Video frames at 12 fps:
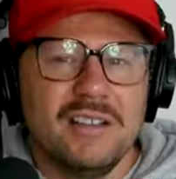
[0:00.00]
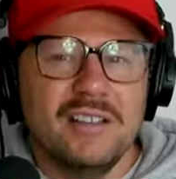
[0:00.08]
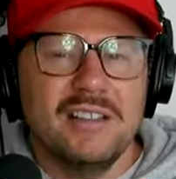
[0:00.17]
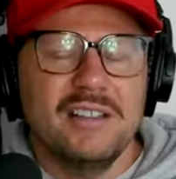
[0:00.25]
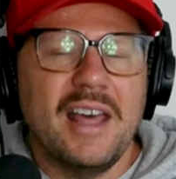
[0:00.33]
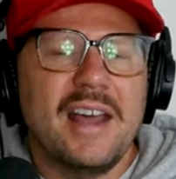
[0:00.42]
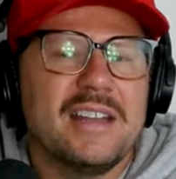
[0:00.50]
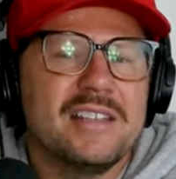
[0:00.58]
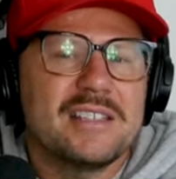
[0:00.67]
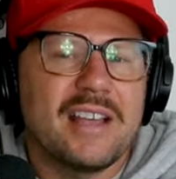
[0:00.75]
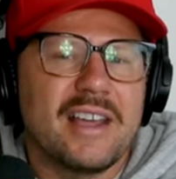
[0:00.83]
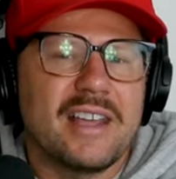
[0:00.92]
that
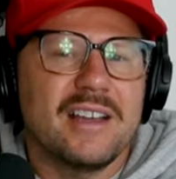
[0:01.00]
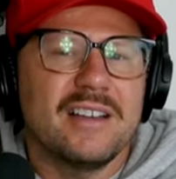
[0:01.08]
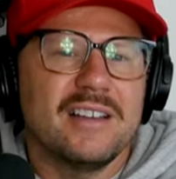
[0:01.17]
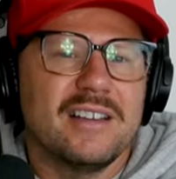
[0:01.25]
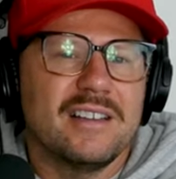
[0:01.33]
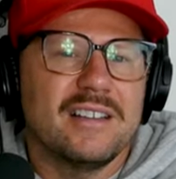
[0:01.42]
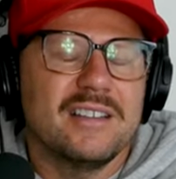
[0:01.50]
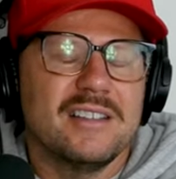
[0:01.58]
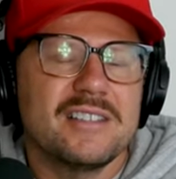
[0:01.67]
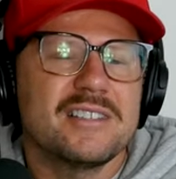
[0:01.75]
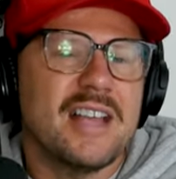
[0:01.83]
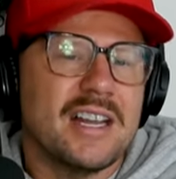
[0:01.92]
is like
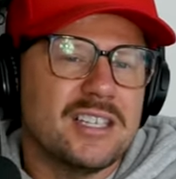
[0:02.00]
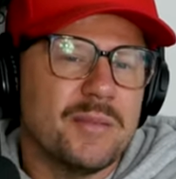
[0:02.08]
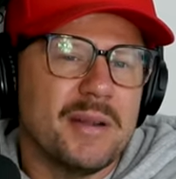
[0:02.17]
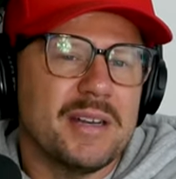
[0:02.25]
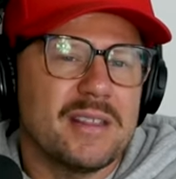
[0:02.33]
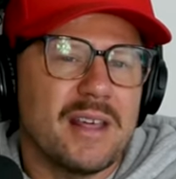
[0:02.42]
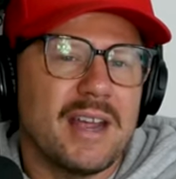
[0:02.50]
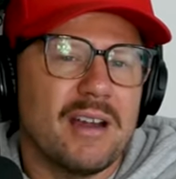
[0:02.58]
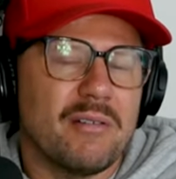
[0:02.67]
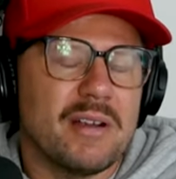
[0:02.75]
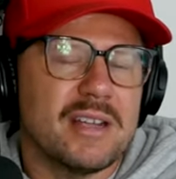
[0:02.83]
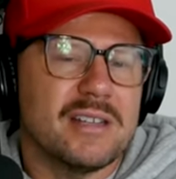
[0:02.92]
the sentiment
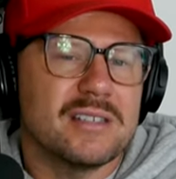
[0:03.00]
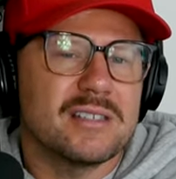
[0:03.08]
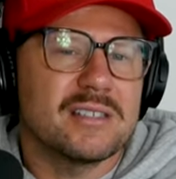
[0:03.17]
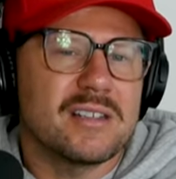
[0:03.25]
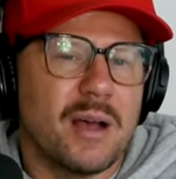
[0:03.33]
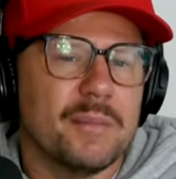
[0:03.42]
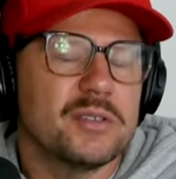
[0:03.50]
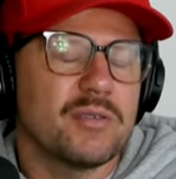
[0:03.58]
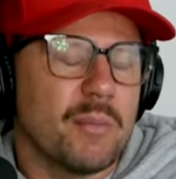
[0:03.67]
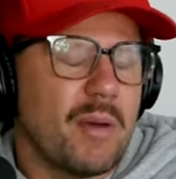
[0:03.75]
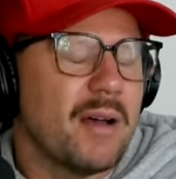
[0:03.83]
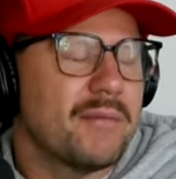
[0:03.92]
there is comes
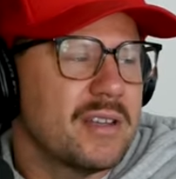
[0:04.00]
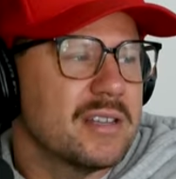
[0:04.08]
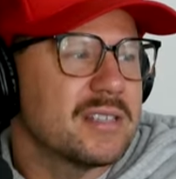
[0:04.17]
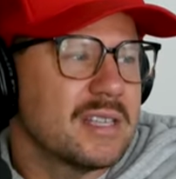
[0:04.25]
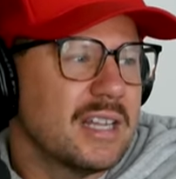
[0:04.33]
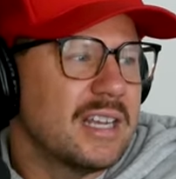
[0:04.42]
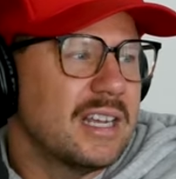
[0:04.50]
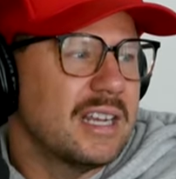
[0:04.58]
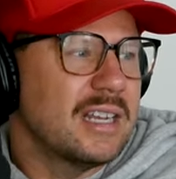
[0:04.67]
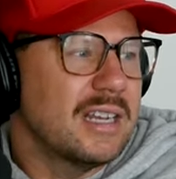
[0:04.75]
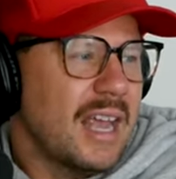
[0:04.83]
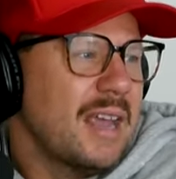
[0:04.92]
from
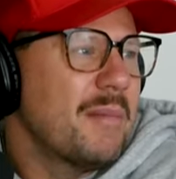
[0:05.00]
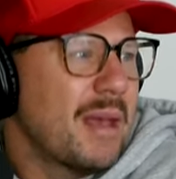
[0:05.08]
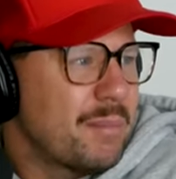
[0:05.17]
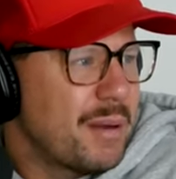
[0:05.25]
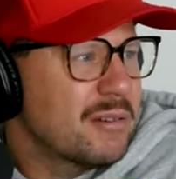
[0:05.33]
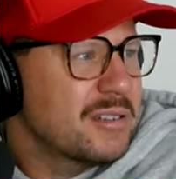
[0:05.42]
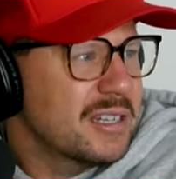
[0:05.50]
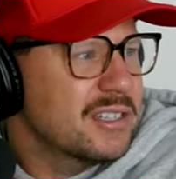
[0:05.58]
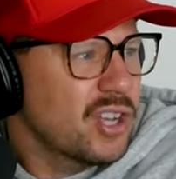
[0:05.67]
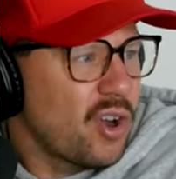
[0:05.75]
obviously, hey man, parenting is